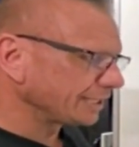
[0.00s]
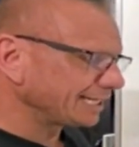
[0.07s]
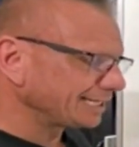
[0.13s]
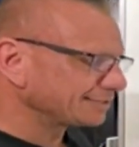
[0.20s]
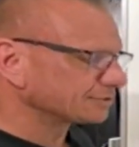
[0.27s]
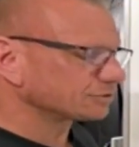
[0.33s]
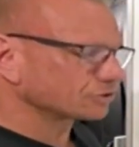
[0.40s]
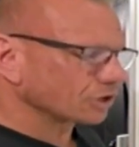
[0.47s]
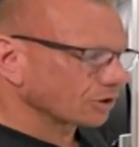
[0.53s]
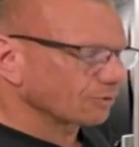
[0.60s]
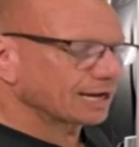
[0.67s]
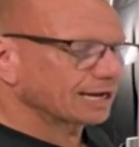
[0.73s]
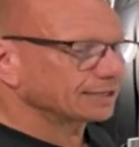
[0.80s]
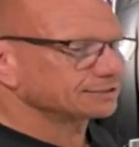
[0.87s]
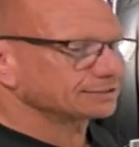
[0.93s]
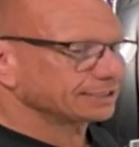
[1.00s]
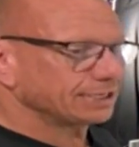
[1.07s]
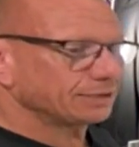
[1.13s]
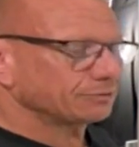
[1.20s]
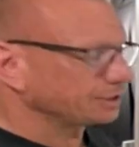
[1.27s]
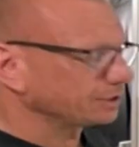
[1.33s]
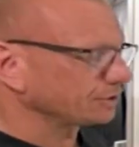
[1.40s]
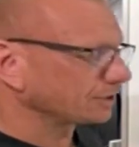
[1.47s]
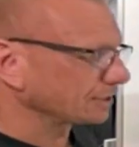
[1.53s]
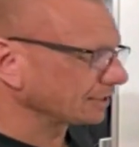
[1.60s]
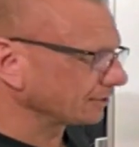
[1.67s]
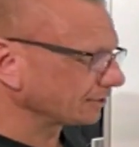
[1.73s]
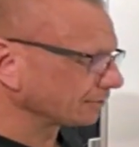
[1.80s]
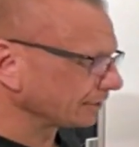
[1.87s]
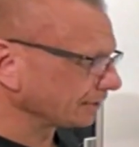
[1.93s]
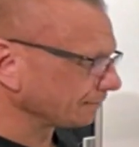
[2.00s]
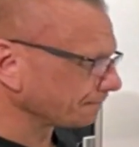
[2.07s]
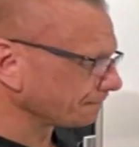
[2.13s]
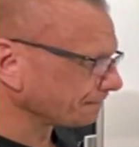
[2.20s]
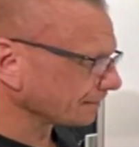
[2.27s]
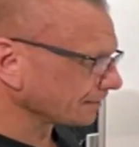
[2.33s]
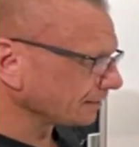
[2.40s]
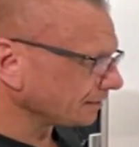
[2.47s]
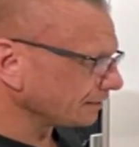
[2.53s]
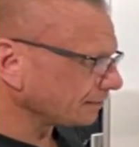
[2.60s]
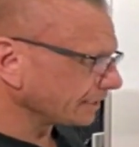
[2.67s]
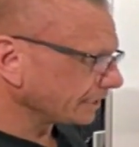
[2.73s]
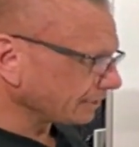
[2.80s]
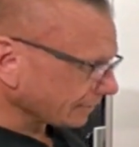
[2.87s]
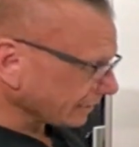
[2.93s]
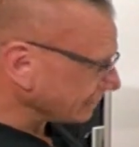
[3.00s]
It's so hard to eat when you're not hungry. Anyway,